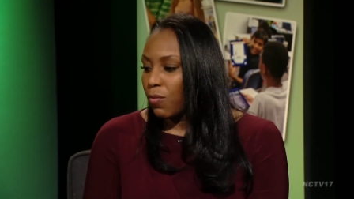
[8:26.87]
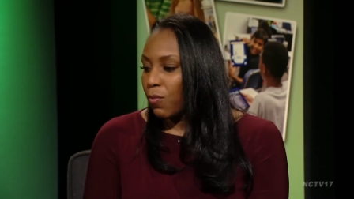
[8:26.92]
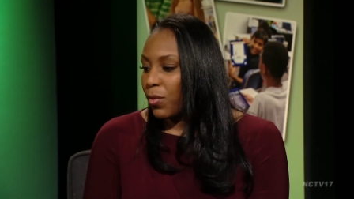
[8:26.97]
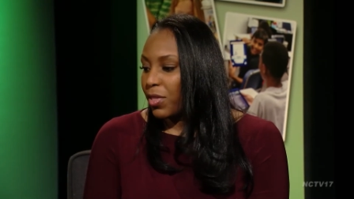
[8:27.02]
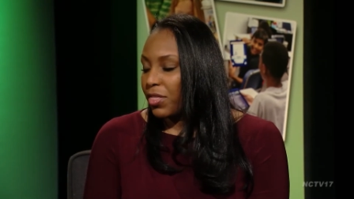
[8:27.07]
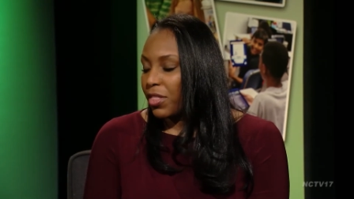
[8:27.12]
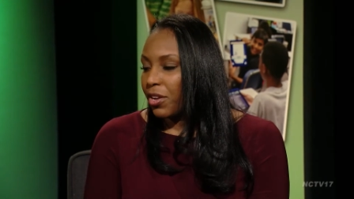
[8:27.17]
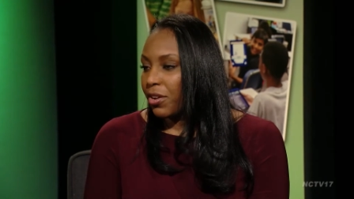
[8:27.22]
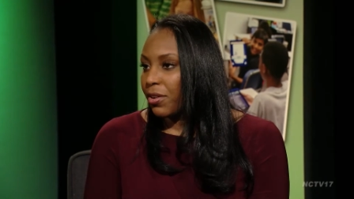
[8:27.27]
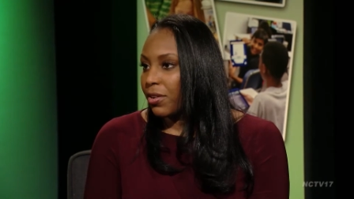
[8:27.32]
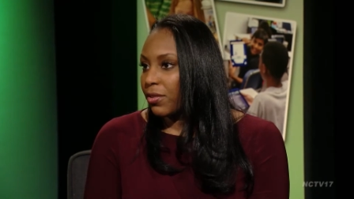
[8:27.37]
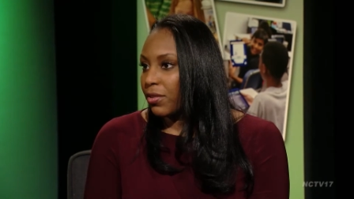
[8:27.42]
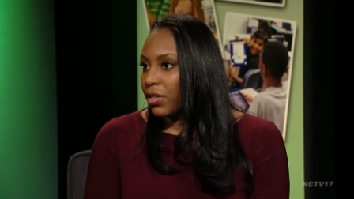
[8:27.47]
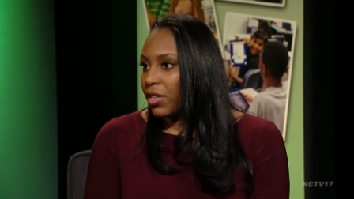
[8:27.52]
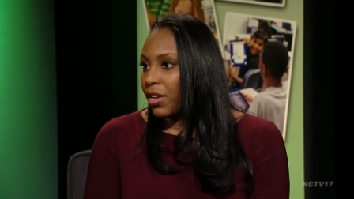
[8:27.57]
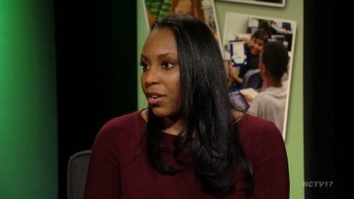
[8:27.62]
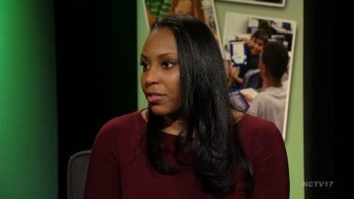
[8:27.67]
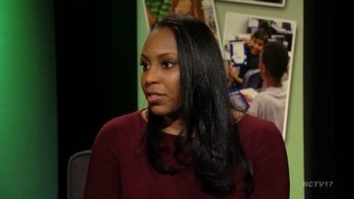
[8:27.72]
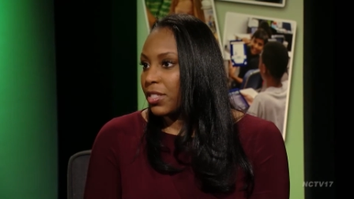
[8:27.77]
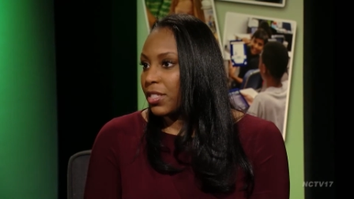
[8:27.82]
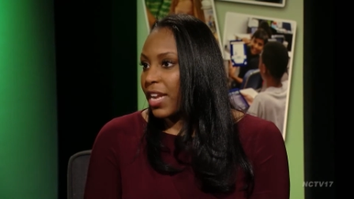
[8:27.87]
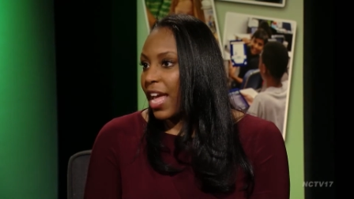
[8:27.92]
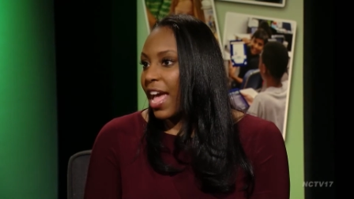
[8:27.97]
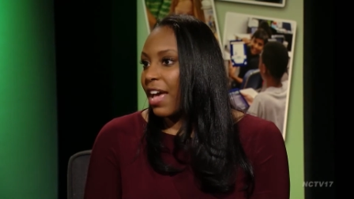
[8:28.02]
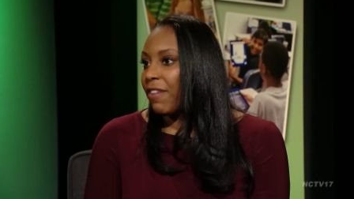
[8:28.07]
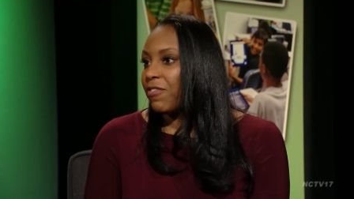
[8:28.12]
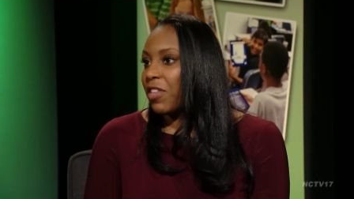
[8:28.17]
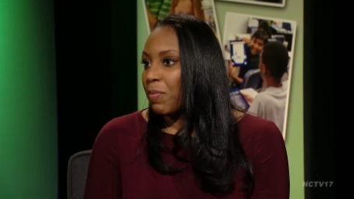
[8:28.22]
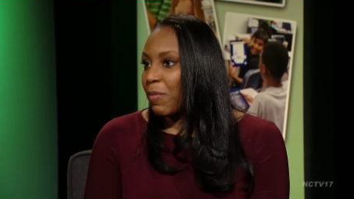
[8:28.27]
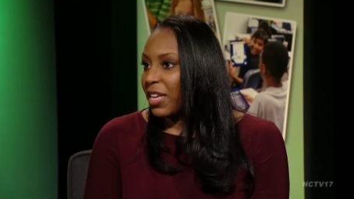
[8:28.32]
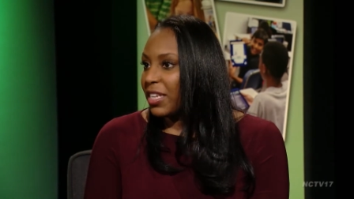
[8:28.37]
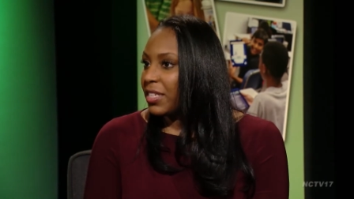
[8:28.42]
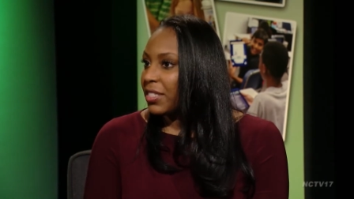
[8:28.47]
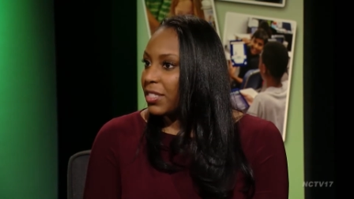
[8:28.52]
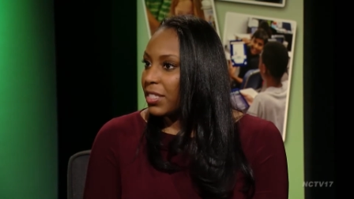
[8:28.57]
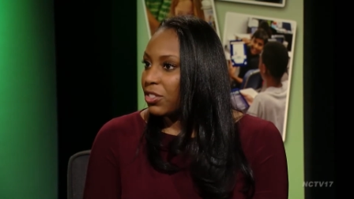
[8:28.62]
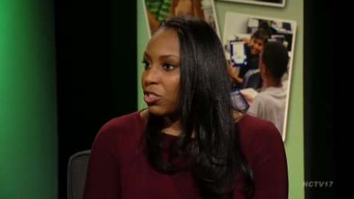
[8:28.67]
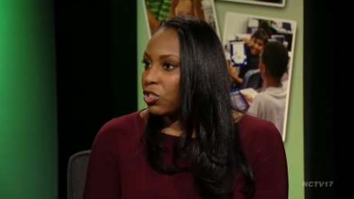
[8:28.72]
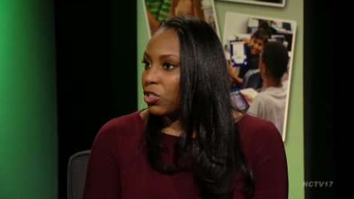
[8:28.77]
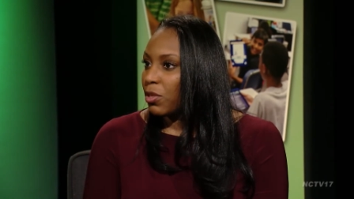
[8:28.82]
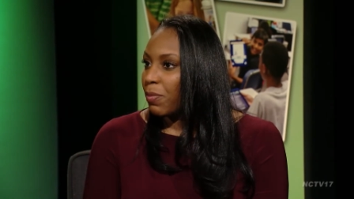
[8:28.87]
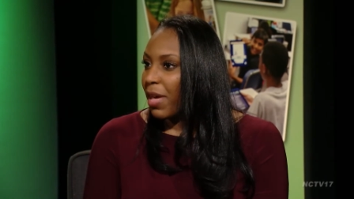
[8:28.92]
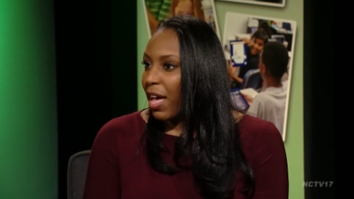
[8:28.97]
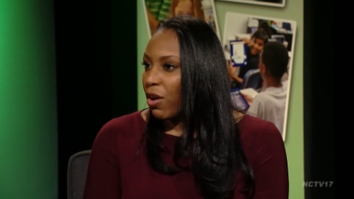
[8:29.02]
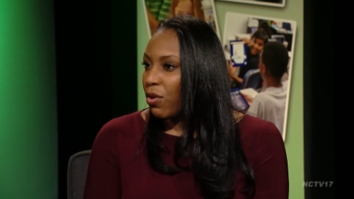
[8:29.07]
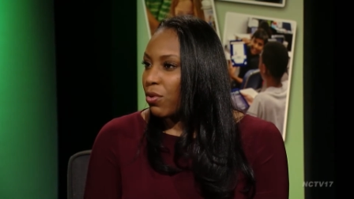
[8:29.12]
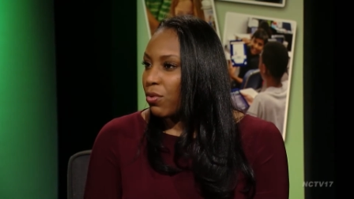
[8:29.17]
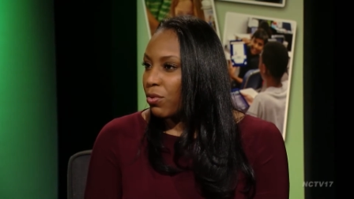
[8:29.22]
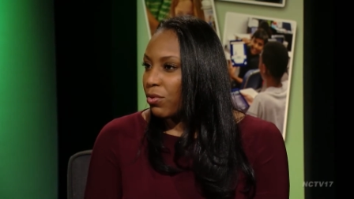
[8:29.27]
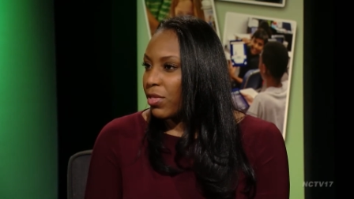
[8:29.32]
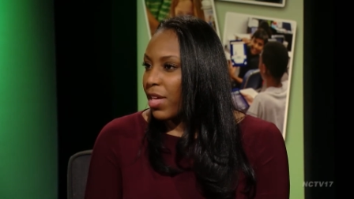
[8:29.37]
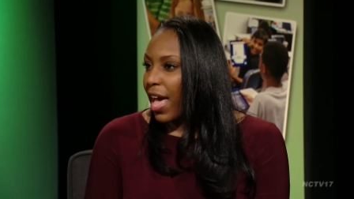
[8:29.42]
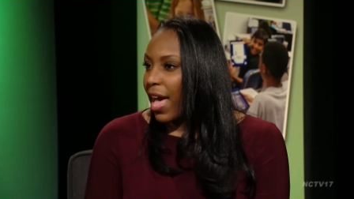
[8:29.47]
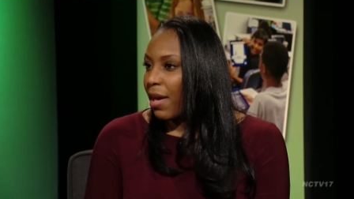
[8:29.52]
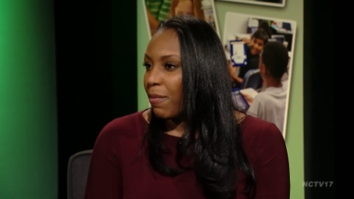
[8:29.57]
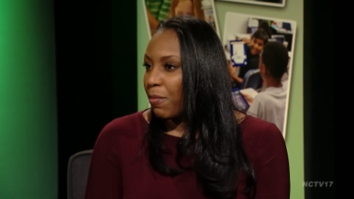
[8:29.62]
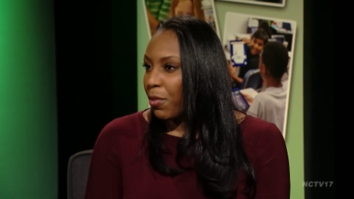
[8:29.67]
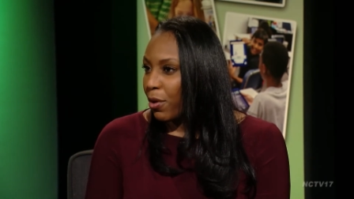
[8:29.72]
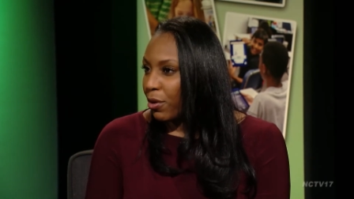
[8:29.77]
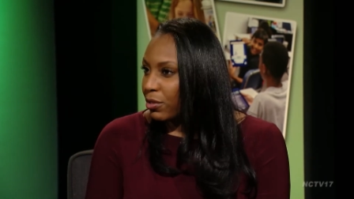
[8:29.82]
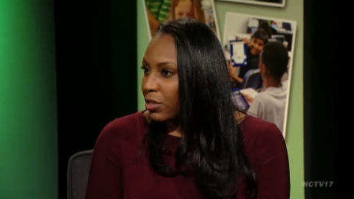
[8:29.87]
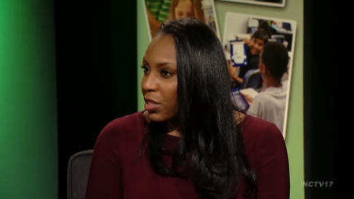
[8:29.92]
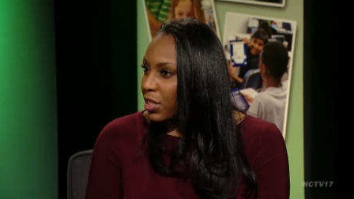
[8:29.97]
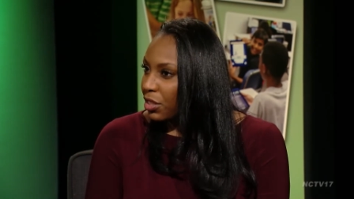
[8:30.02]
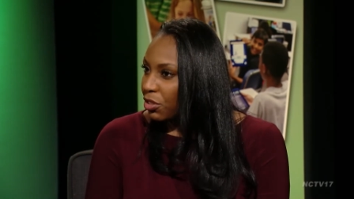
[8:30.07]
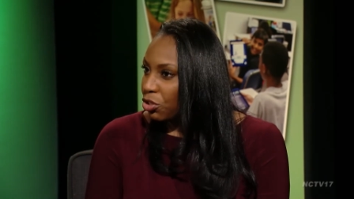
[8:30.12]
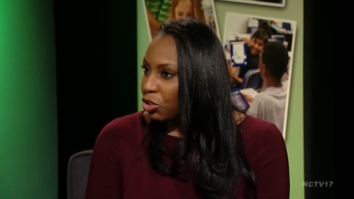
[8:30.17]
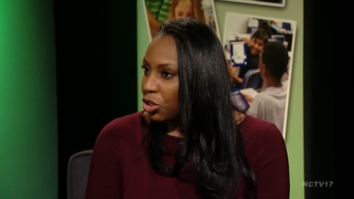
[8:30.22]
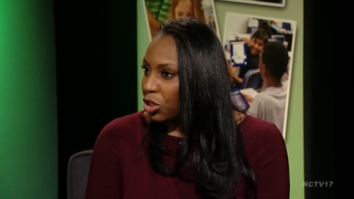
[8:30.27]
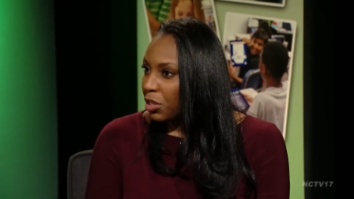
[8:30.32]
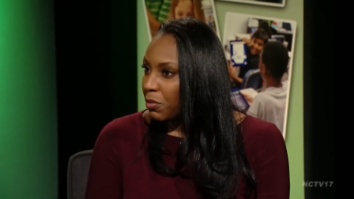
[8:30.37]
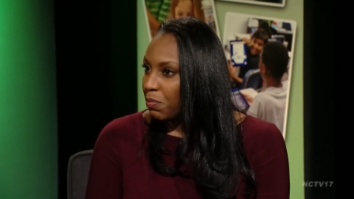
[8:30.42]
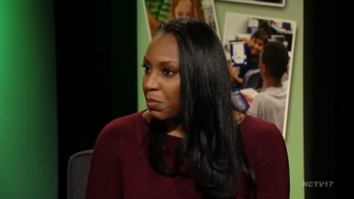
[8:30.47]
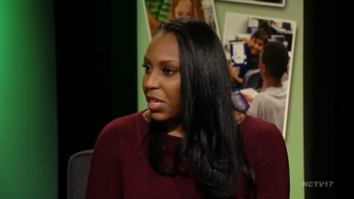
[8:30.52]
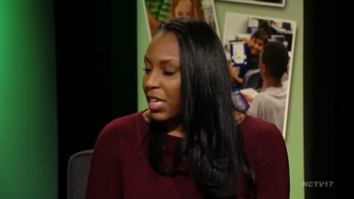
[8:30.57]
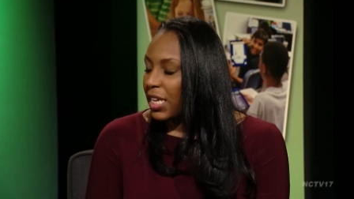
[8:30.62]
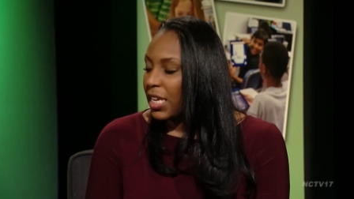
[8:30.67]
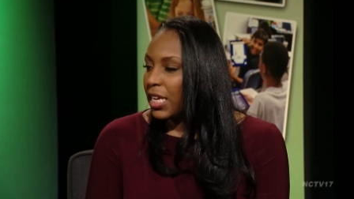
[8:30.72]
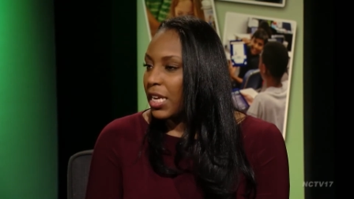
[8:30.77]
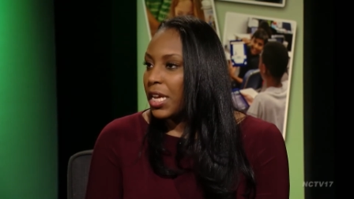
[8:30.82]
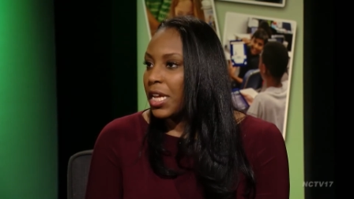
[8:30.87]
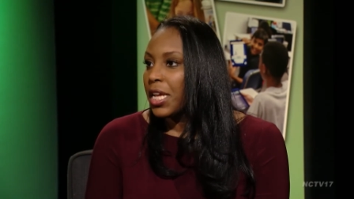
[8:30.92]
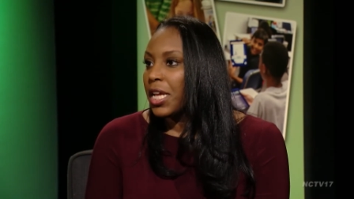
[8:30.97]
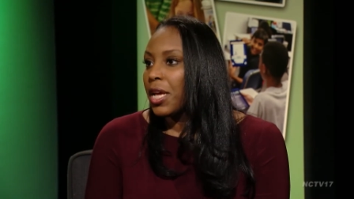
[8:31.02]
with their their, staff, they make decisions about who that person should be.